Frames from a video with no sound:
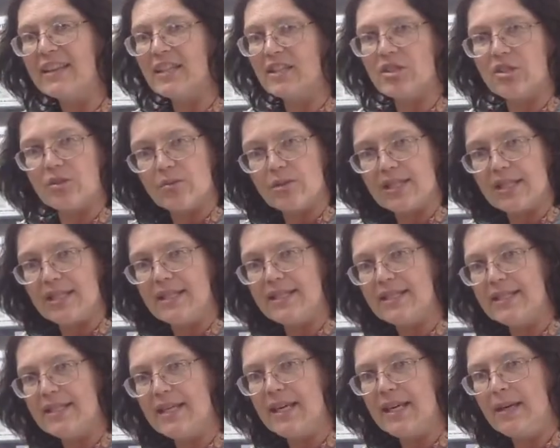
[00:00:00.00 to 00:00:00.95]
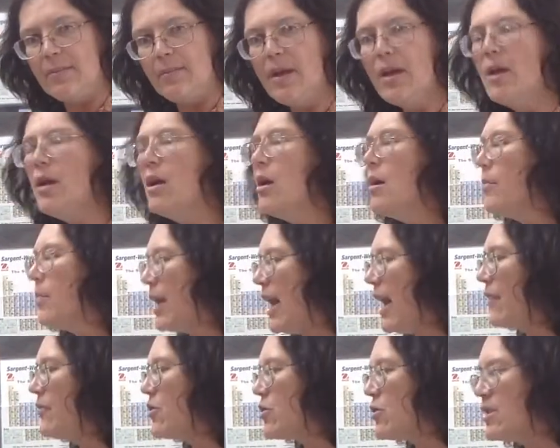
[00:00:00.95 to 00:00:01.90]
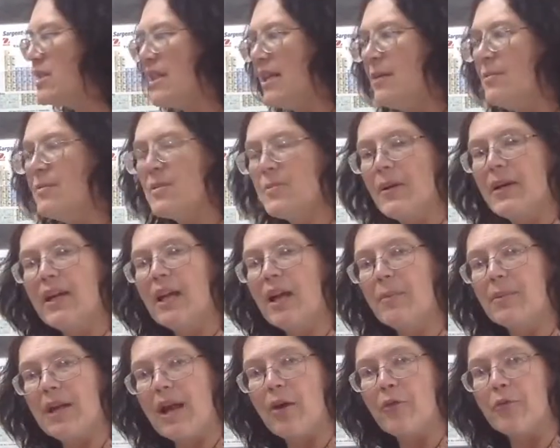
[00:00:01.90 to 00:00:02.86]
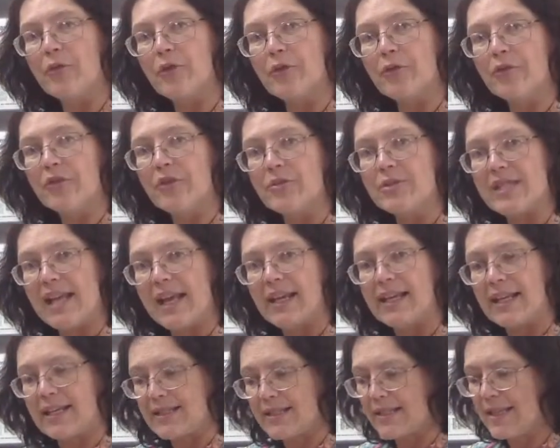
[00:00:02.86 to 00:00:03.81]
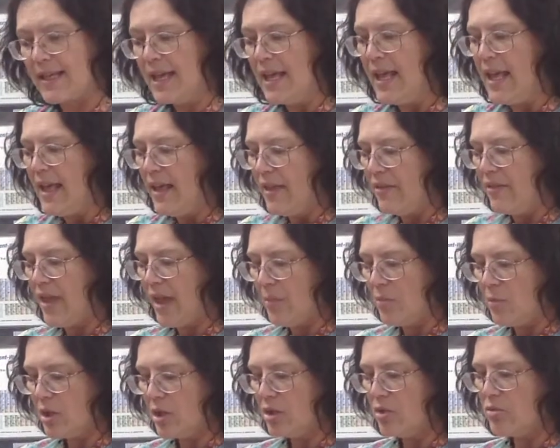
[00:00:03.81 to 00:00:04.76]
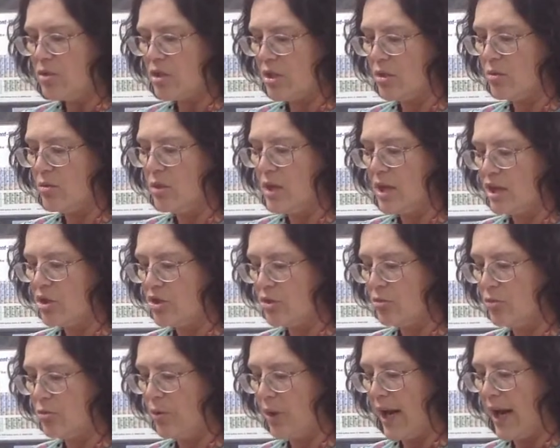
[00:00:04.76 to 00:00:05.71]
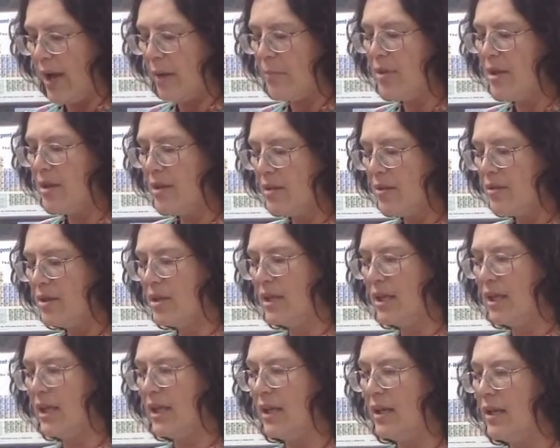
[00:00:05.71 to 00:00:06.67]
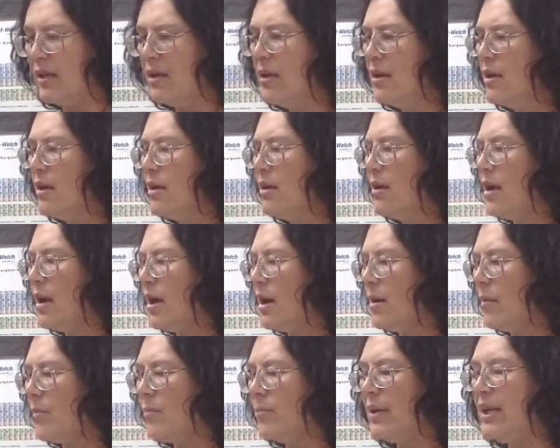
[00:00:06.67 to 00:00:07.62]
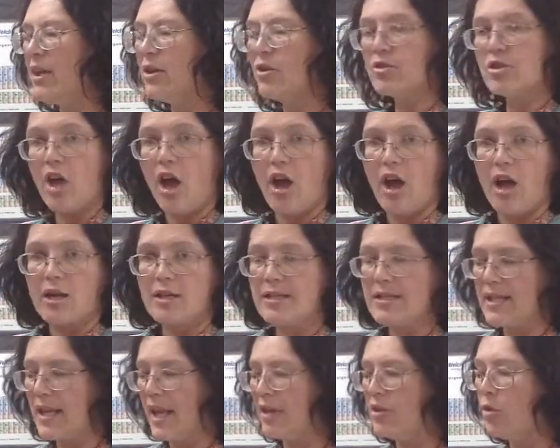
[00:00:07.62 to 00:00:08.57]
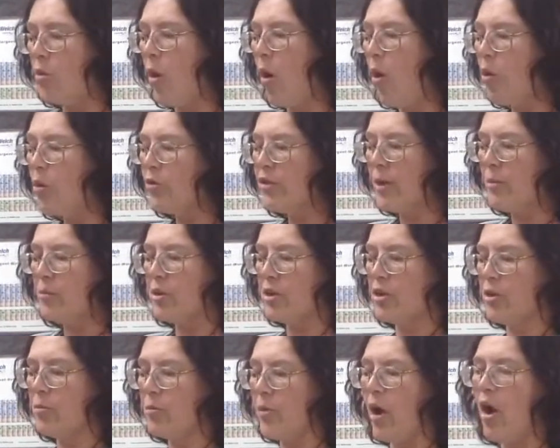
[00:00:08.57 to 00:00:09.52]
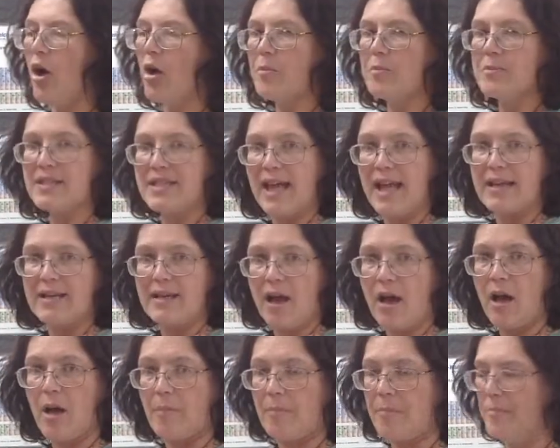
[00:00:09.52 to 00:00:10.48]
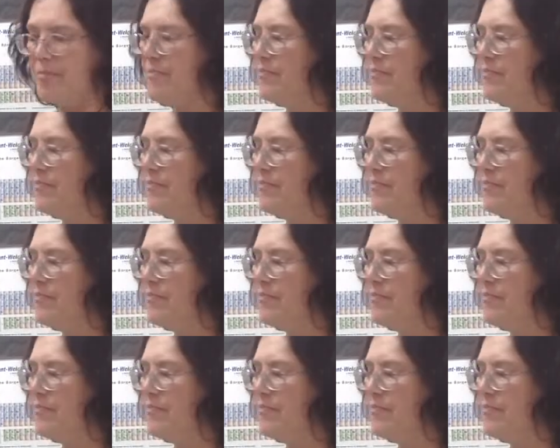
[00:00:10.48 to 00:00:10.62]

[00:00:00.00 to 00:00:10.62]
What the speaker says: that you see steam, but after steam's been coming out for a few seconds. Then what you do is you grab the beaker tongs, and you hold them with your palm side up.